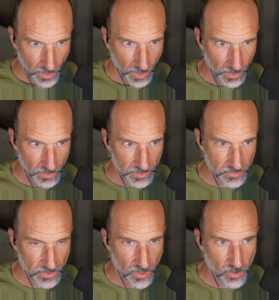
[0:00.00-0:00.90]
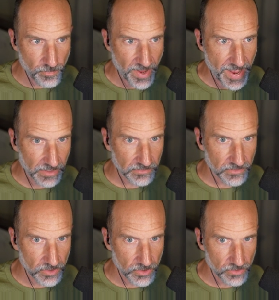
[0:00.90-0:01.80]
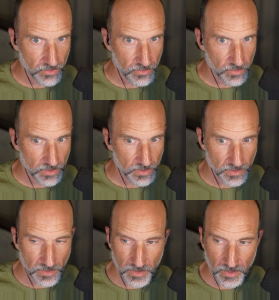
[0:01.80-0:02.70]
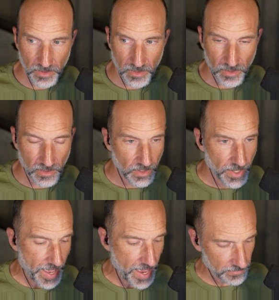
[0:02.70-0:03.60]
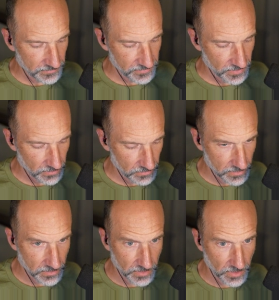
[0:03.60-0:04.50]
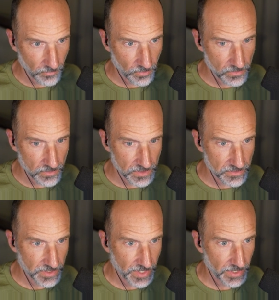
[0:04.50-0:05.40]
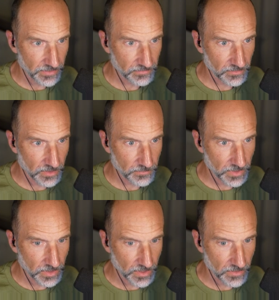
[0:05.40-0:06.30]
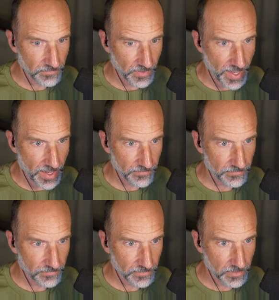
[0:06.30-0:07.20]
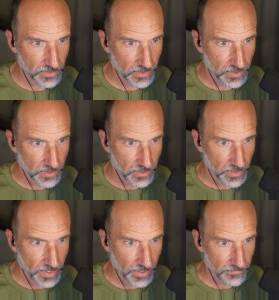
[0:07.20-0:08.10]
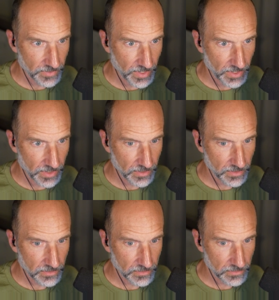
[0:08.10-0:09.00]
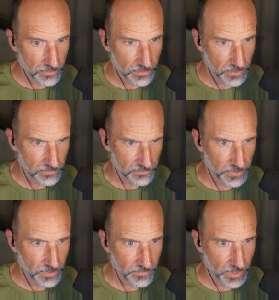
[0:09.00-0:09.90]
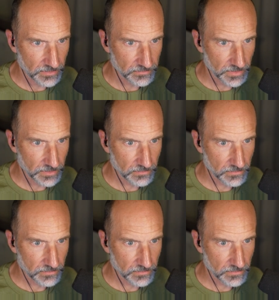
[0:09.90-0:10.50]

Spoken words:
And let's go back to Adam's view. And we're going to say sum of Afghan, how do you spell Afghanistan?